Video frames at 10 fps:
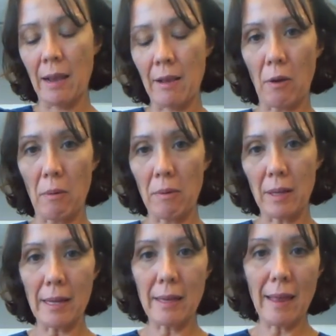So
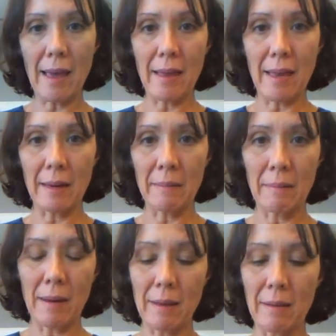click that in.
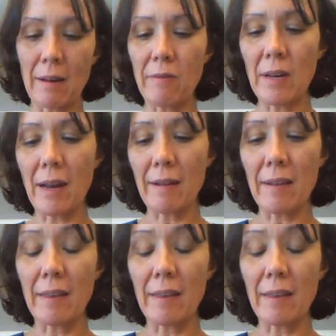It's going to fit nicely.